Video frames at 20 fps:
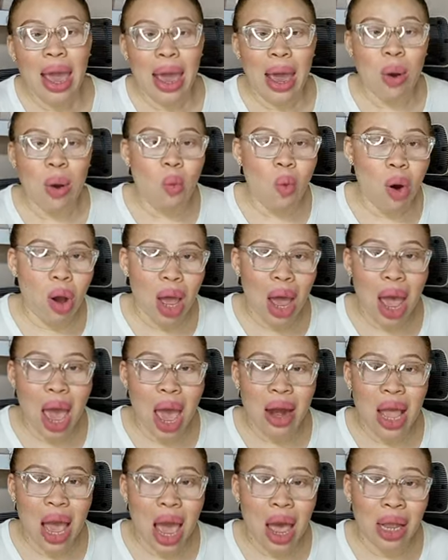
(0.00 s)
and what,
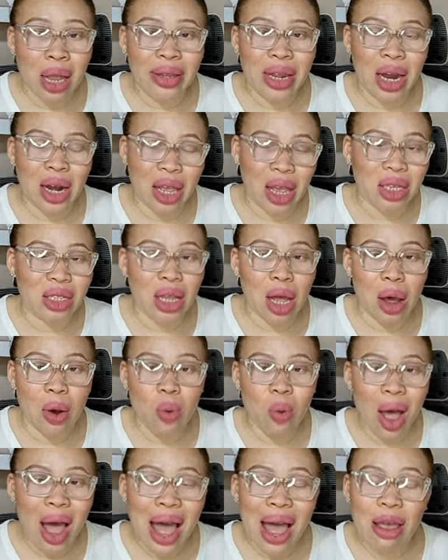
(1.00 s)
and, and then his uh,
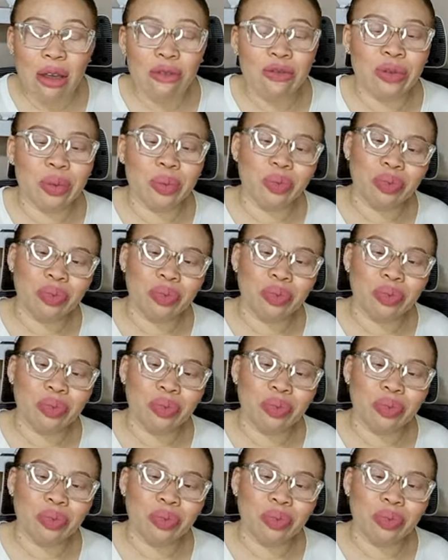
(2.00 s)
wife,